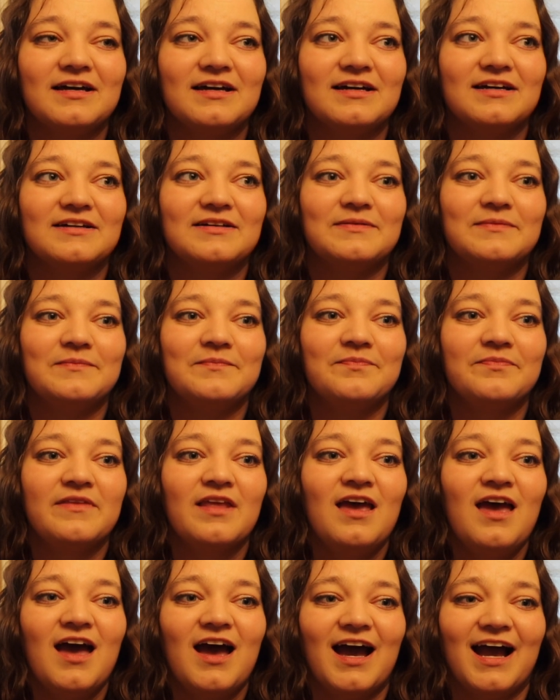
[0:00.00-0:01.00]
um
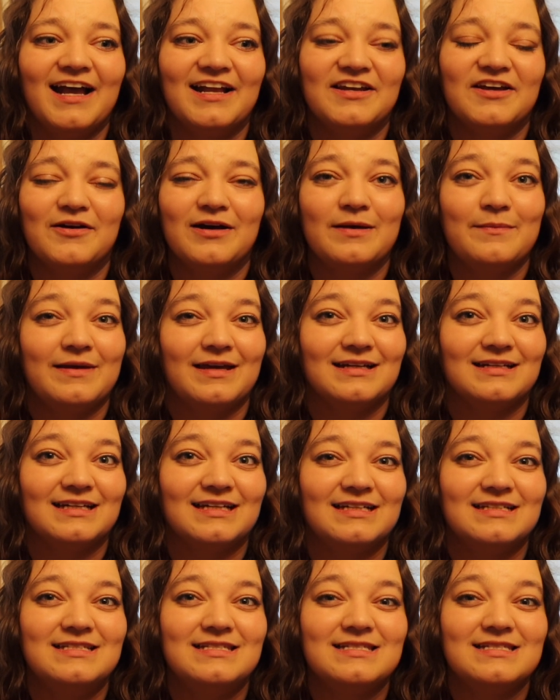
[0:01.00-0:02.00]
I know Amanda
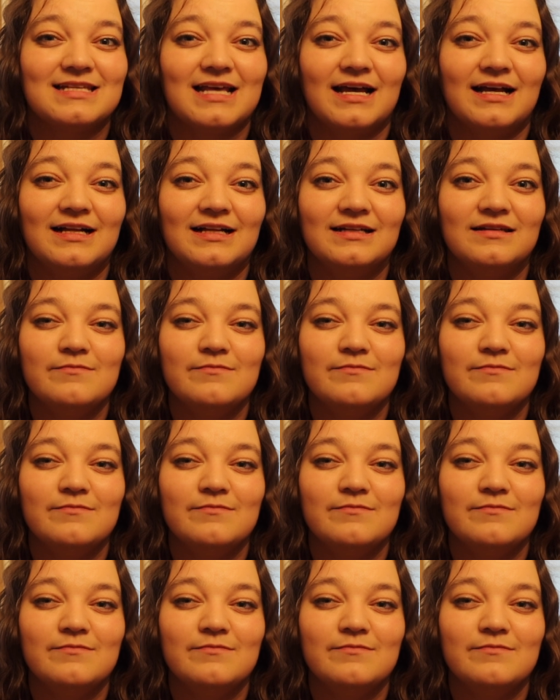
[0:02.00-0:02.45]
had said